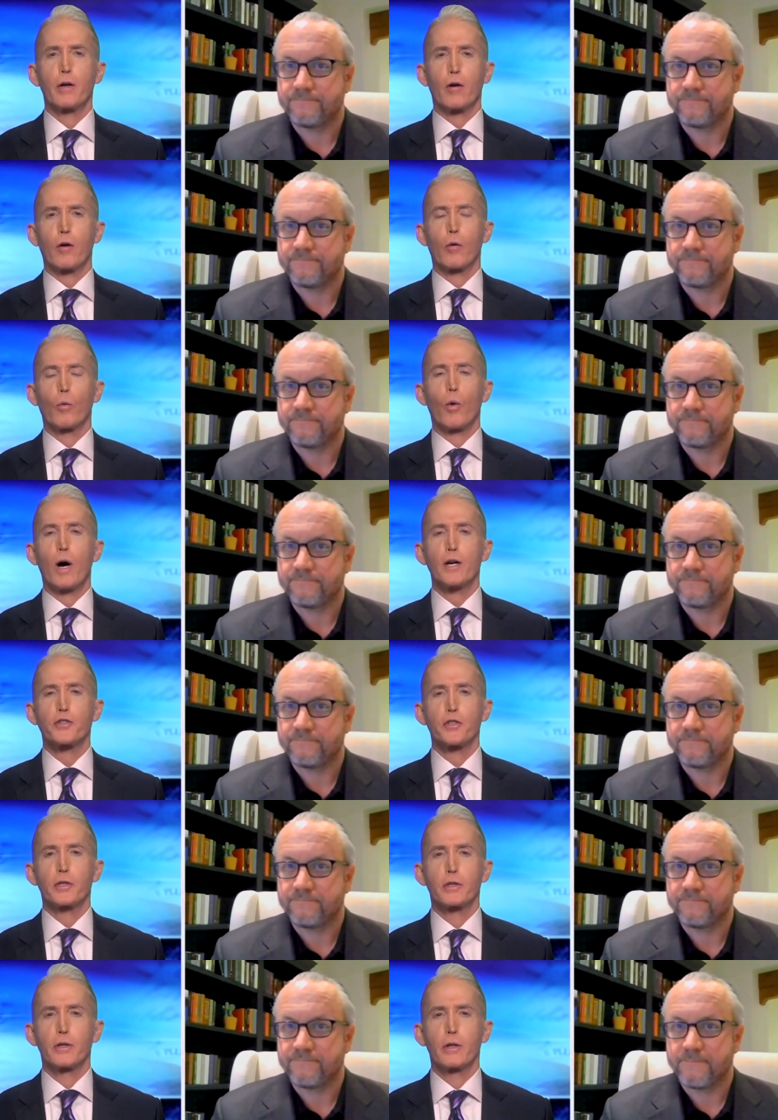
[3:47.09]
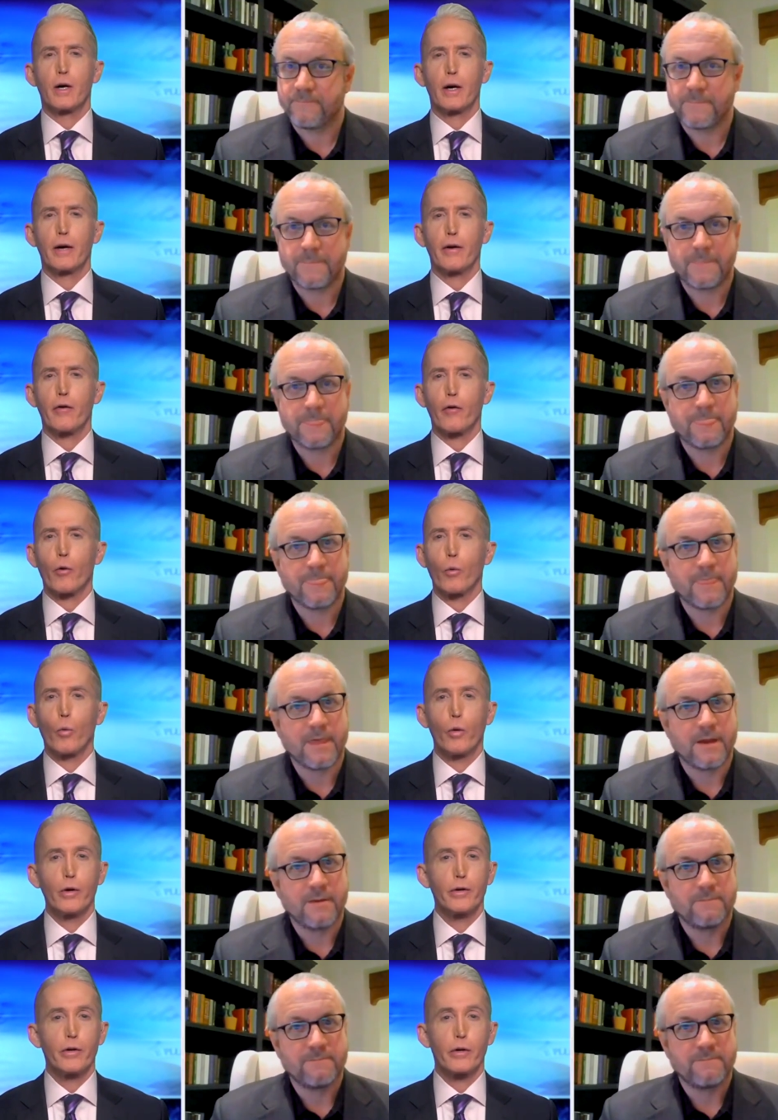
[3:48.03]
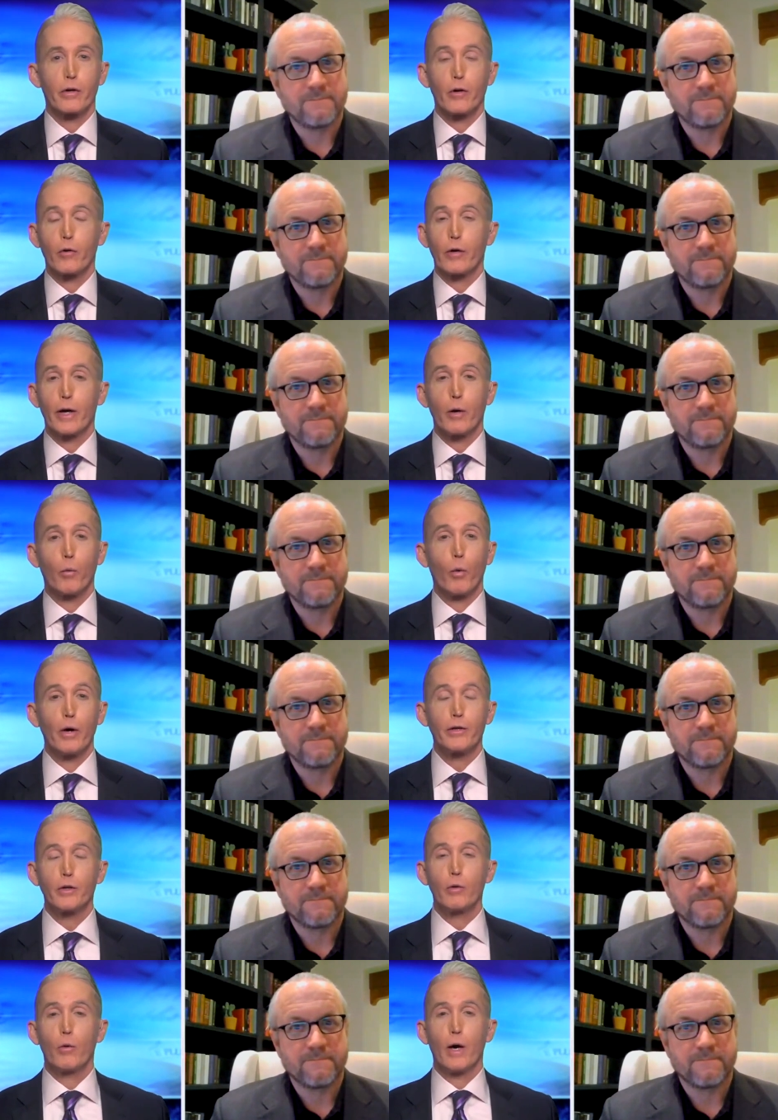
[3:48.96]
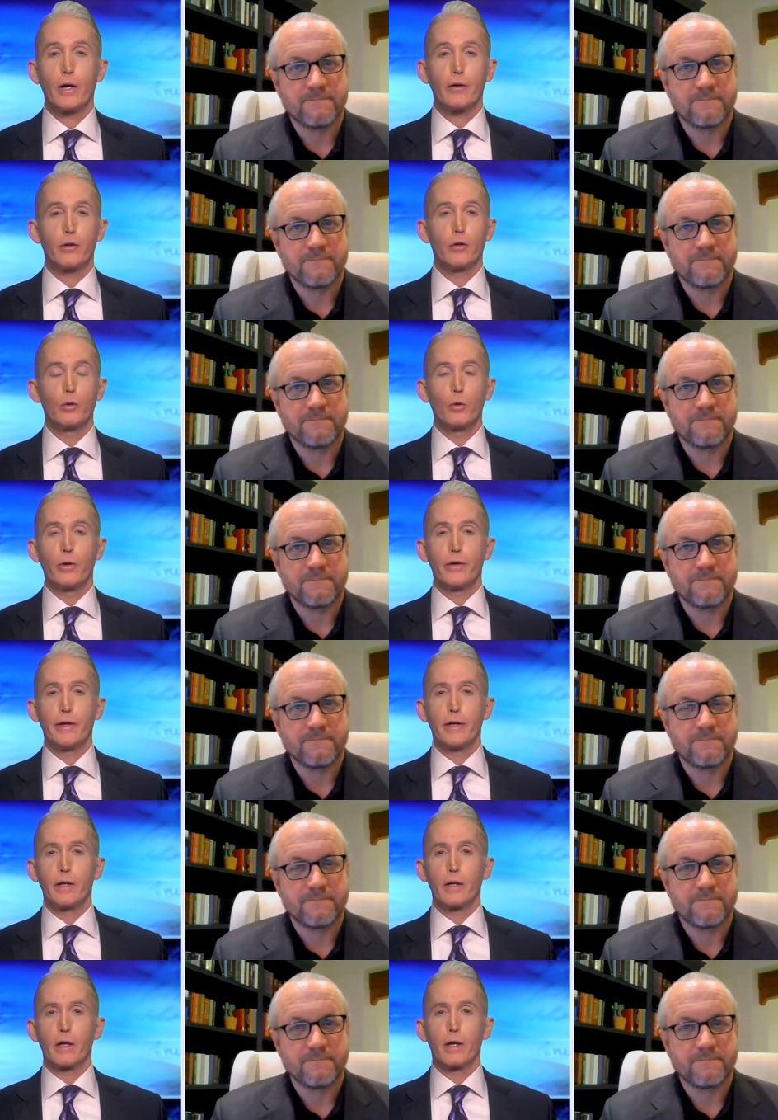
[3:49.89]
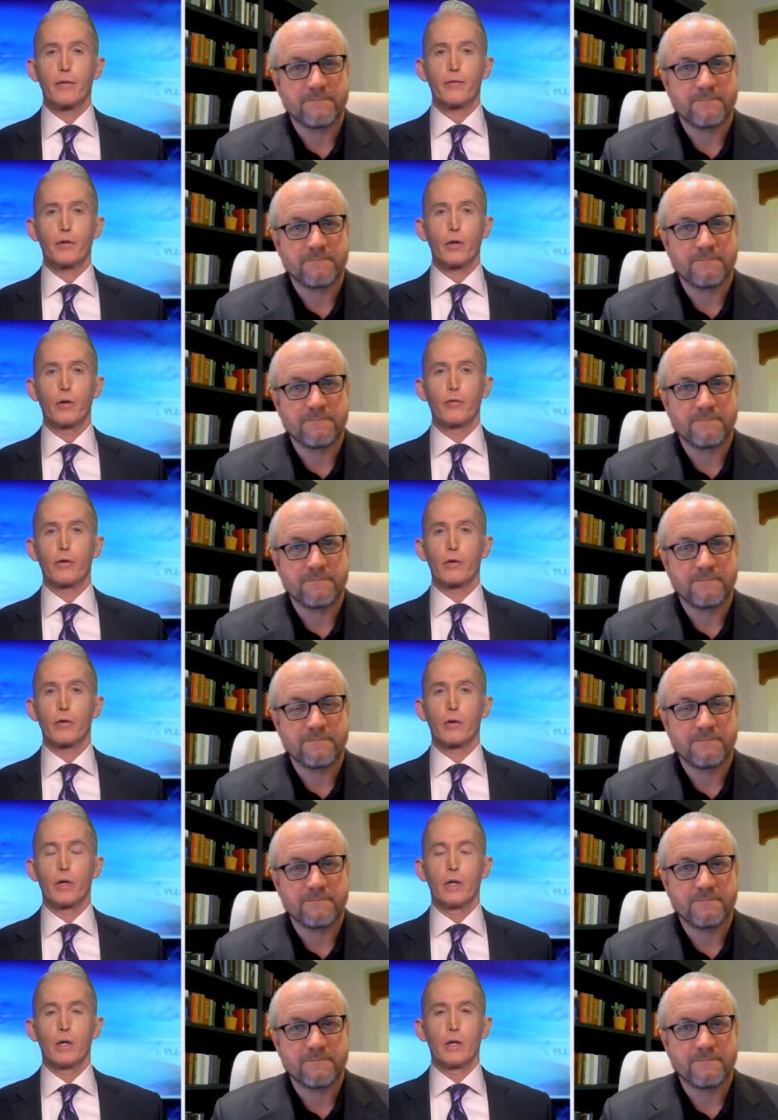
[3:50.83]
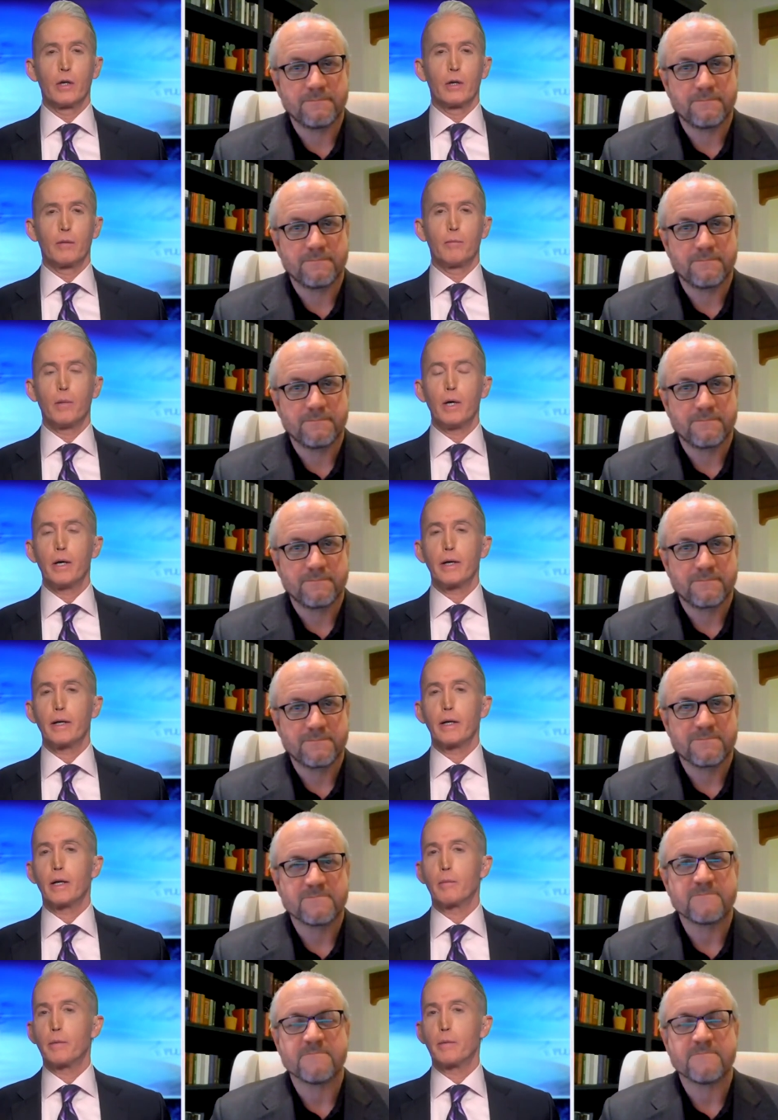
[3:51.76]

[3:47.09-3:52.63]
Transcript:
Speaker 1: are watching tonight and are wondering, okay, what do I do with any leftover money?